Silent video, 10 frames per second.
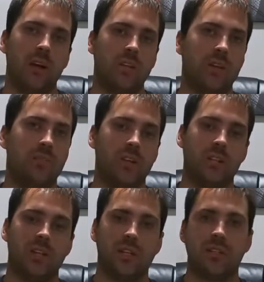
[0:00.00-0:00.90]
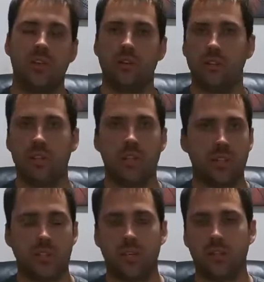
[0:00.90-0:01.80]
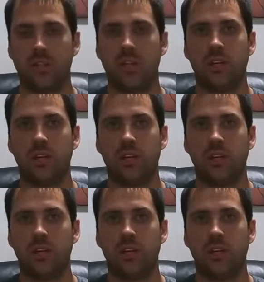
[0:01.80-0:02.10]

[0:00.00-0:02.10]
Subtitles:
T56, TR6060,